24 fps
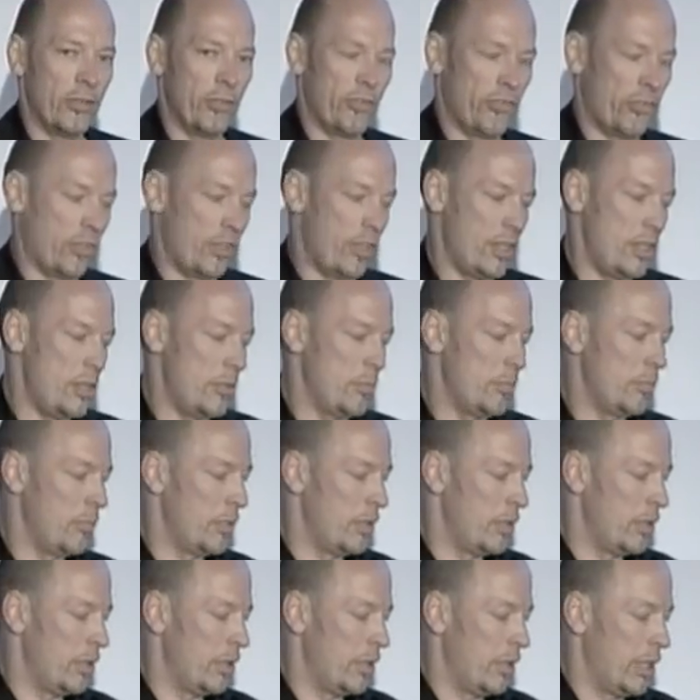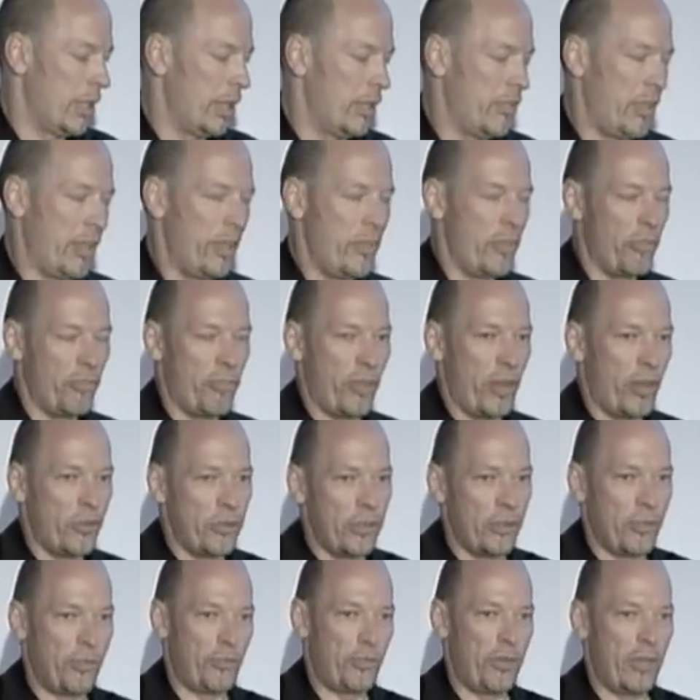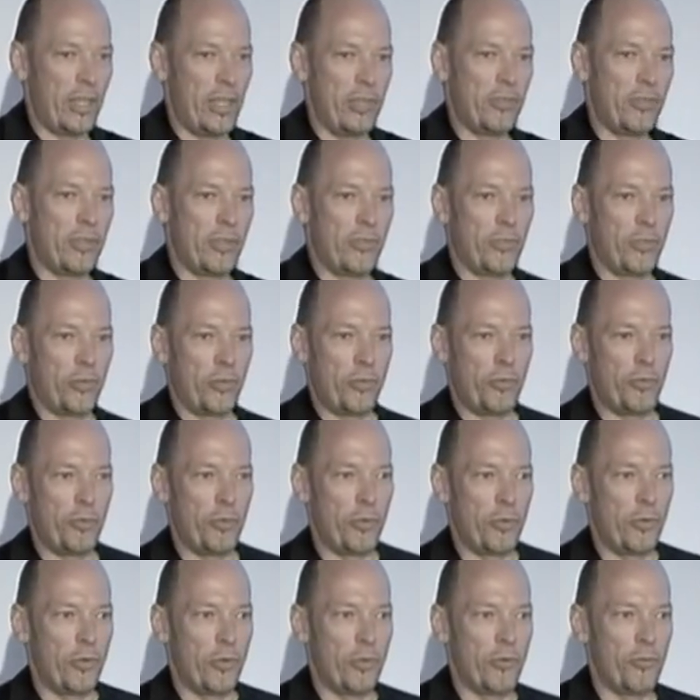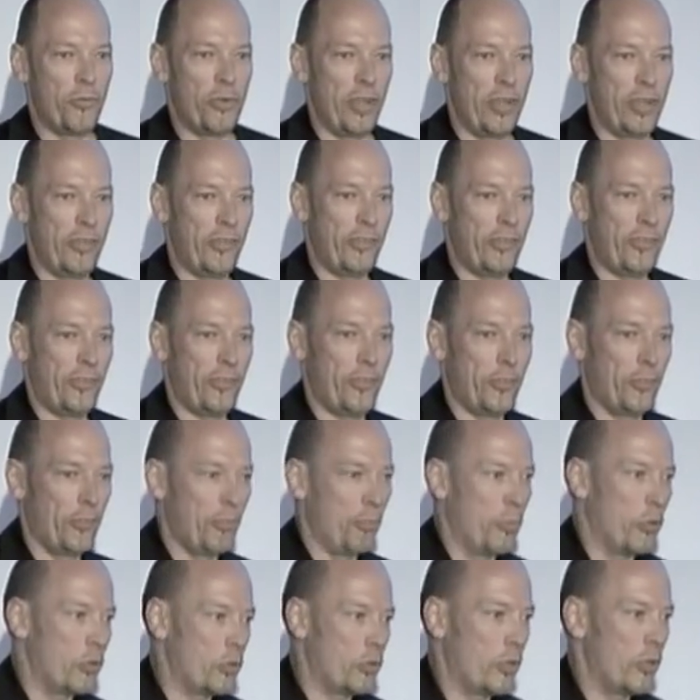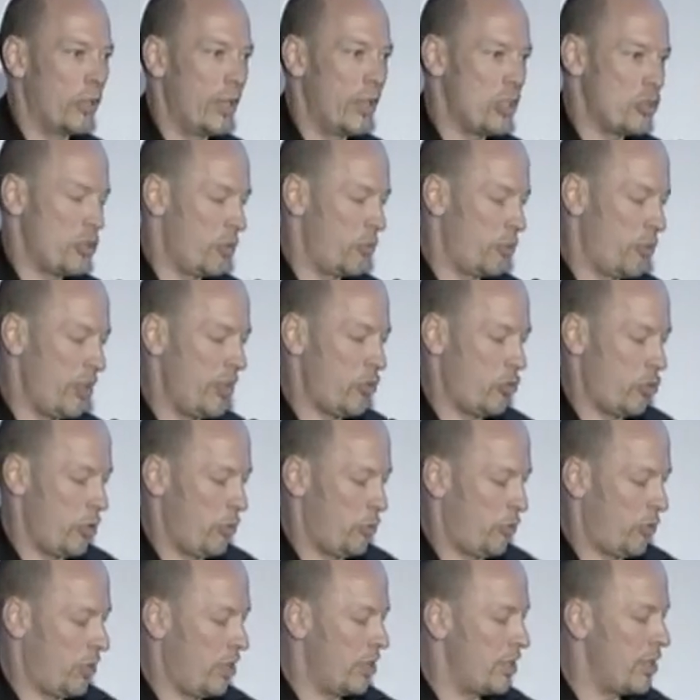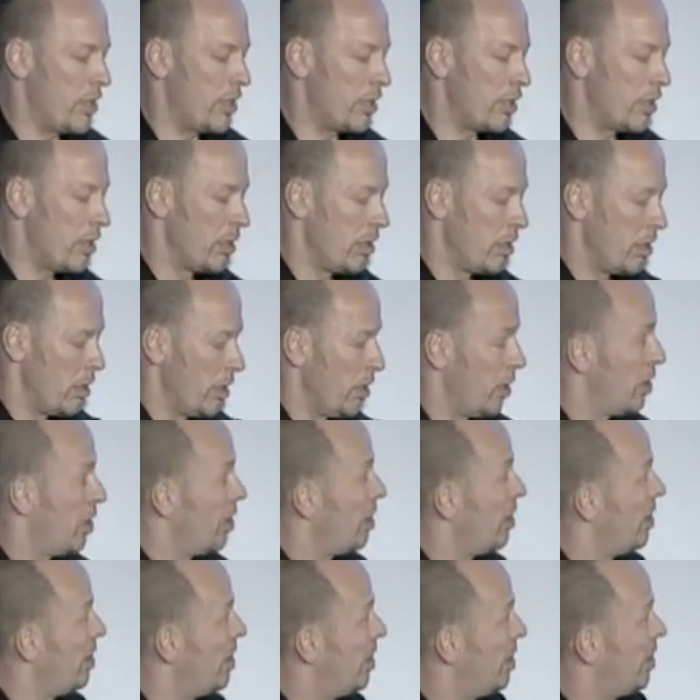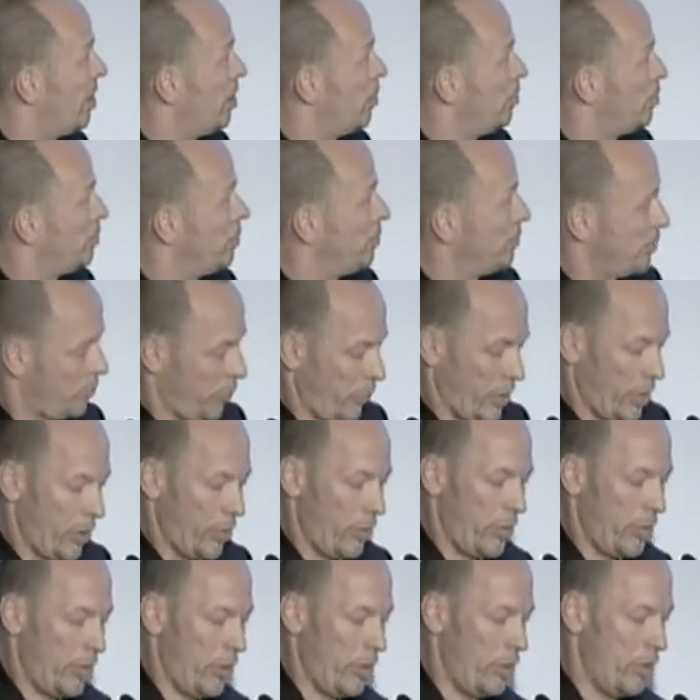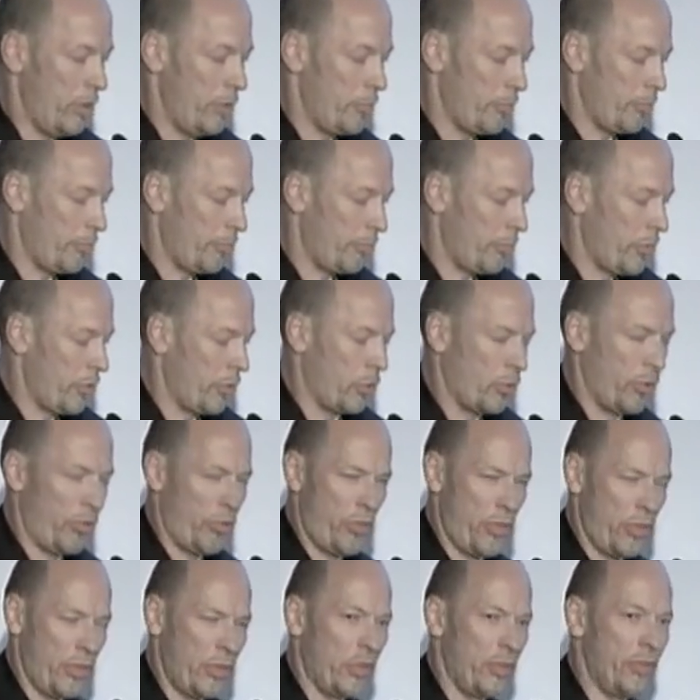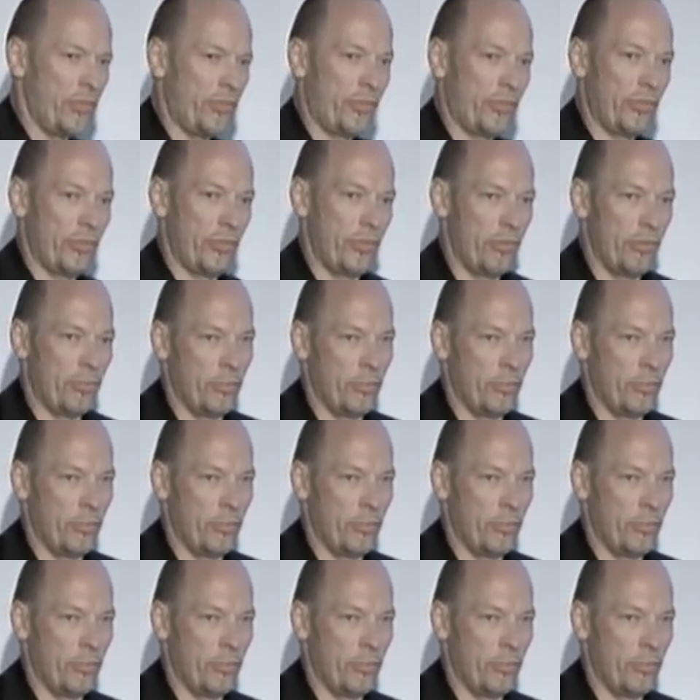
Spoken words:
scheme, and then the various flavors of phase modulation, phase shift keying. The good thing is